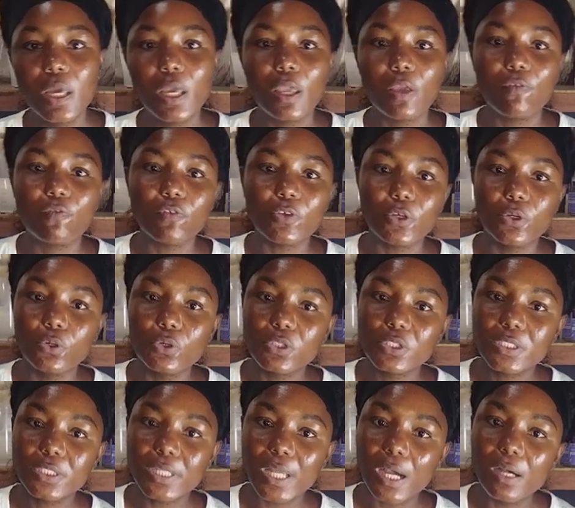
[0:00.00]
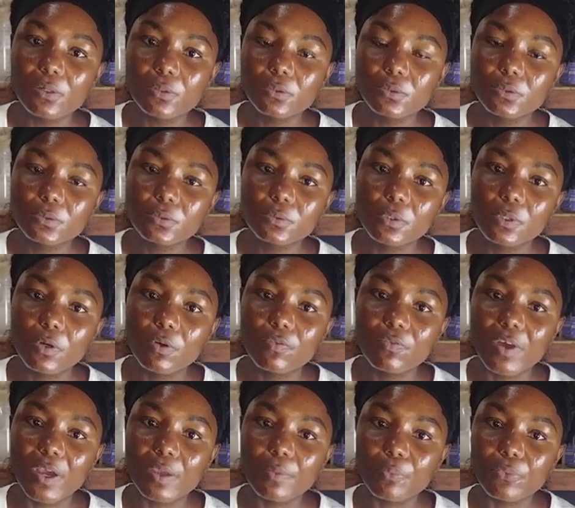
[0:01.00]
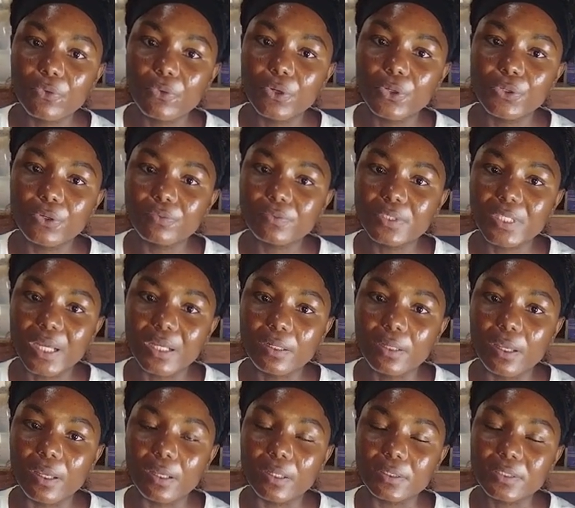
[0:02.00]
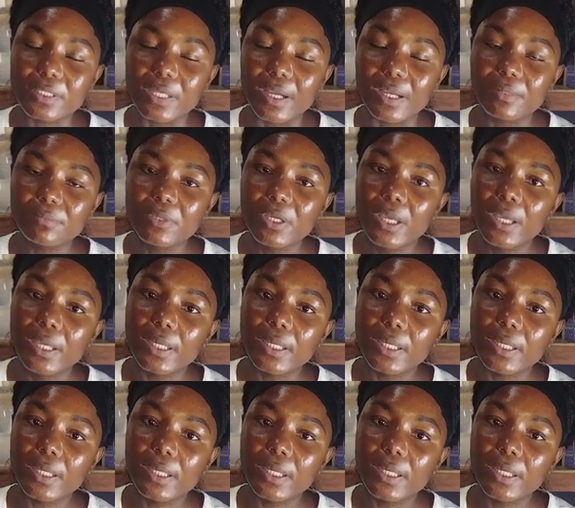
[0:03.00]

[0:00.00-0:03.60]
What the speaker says: If it goes down over a period of that time,